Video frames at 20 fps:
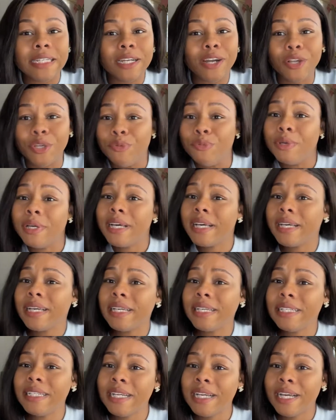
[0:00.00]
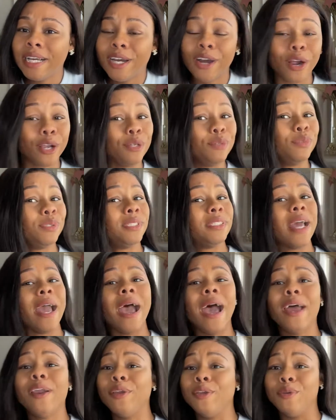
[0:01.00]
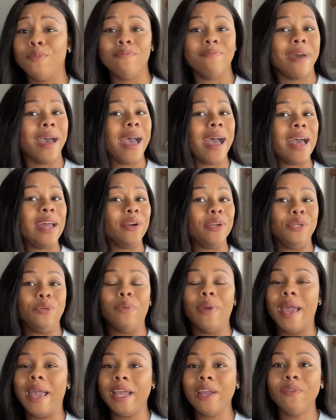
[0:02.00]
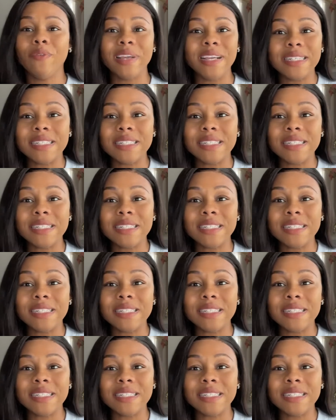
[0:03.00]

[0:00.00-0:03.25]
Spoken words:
Are you good? Are you sad? Are you mad? Are you angry?